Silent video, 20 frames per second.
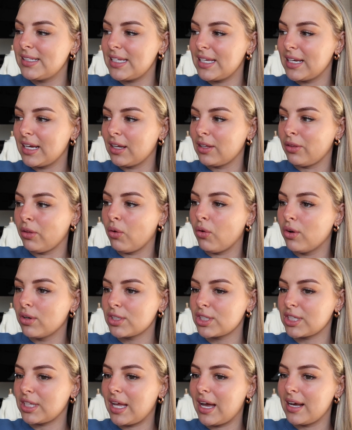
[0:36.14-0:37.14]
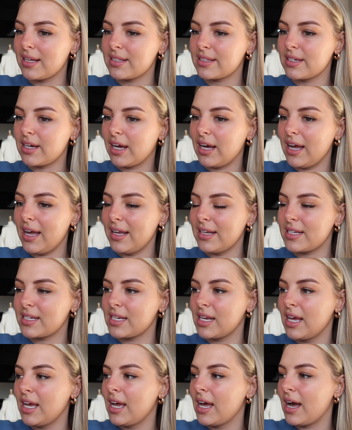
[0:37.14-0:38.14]
did a launch last night.
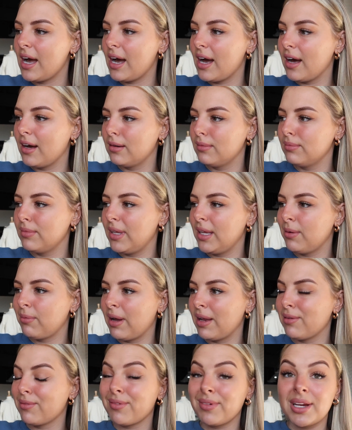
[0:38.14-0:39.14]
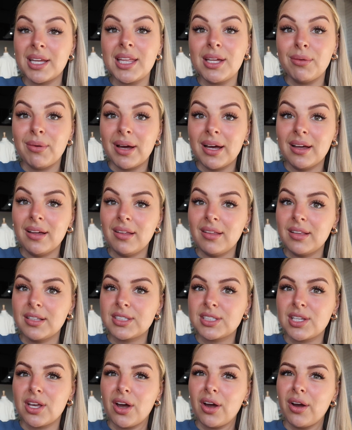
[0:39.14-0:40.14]
It went really well,
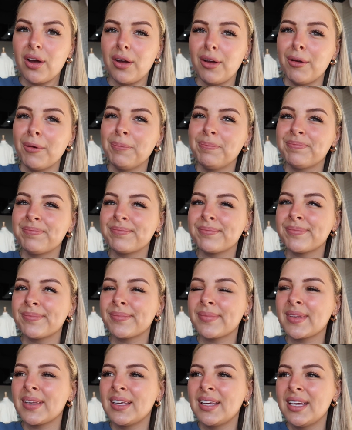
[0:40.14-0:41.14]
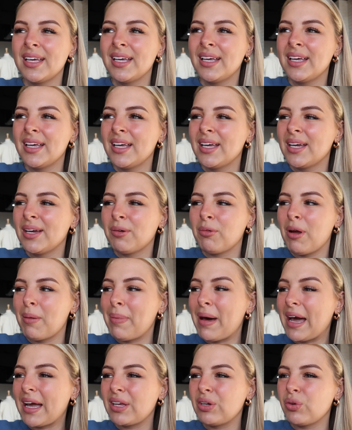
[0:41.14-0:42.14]
so we're
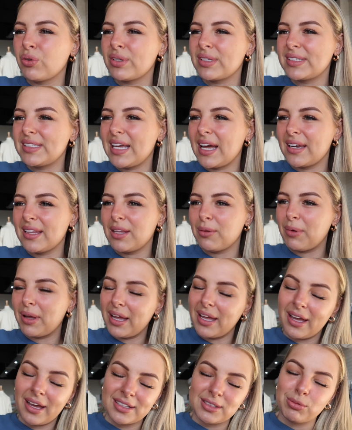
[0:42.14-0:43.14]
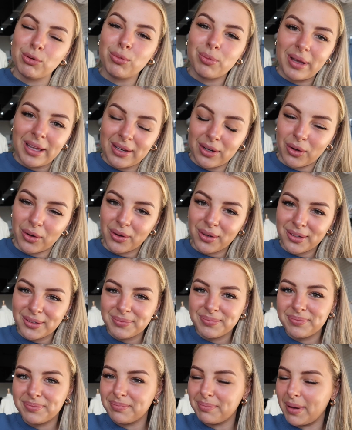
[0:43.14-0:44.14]
packing orders down in the warehouse. Well, we're not,
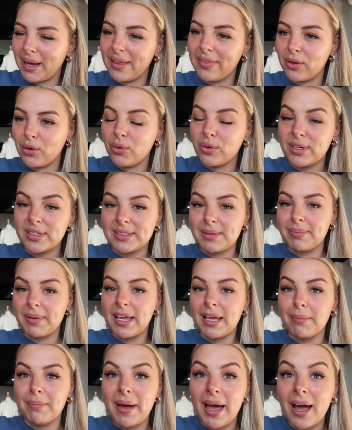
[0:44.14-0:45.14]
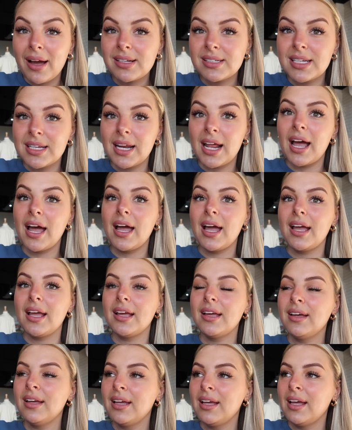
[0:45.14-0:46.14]
but the orders are being packed
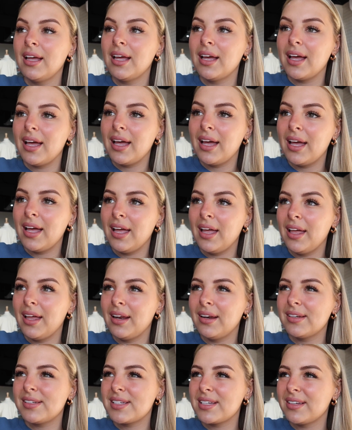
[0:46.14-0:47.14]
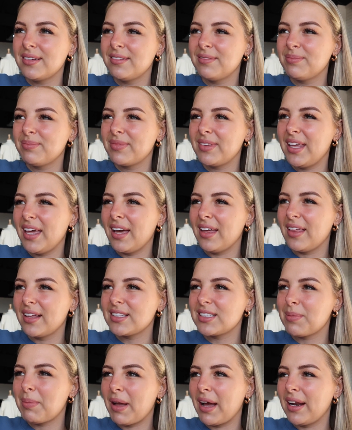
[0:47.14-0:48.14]
today, and yeah,
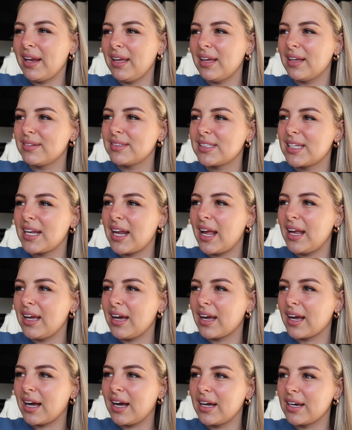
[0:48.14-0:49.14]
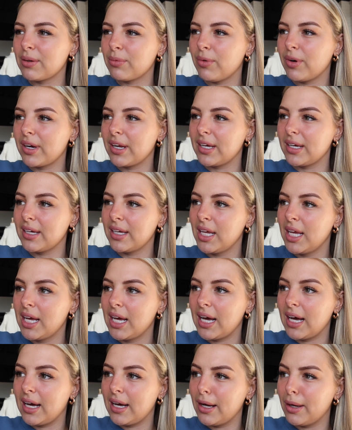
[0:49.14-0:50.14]
that's about it. Today I kind of want
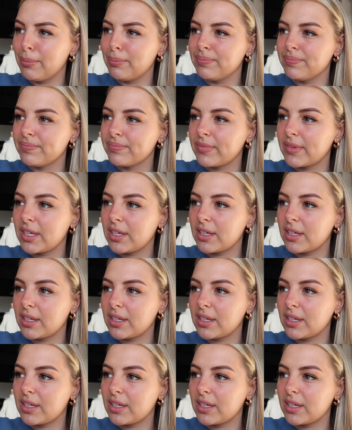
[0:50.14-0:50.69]
to